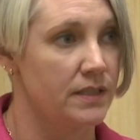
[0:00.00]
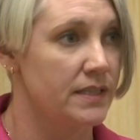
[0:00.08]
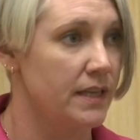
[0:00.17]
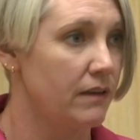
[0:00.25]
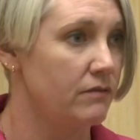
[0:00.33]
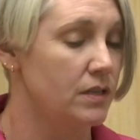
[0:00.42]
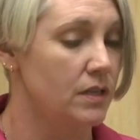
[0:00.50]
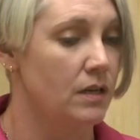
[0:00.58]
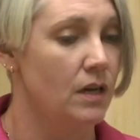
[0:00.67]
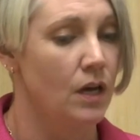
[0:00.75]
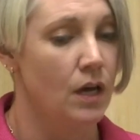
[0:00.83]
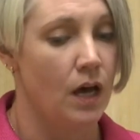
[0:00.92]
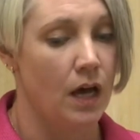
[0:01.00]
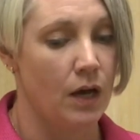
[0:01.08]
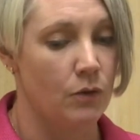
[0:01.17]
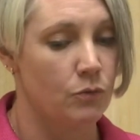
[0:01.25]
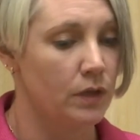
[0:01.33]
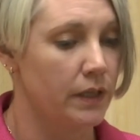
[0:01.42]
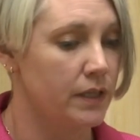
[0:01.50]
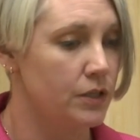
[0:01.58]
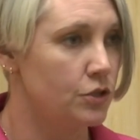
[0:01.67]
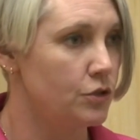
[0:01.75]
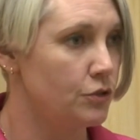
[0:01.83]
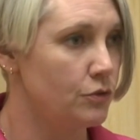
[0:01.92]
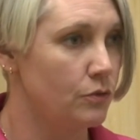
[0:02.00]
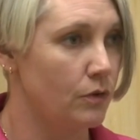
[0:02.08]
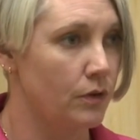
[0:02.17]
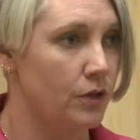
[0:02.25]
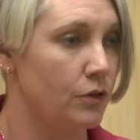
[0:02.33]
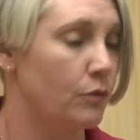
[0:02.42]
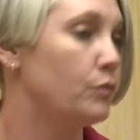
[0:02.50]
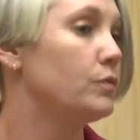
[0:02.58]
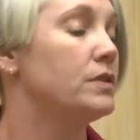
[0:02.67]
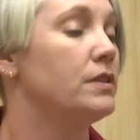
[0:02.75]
to safety, related to, you know,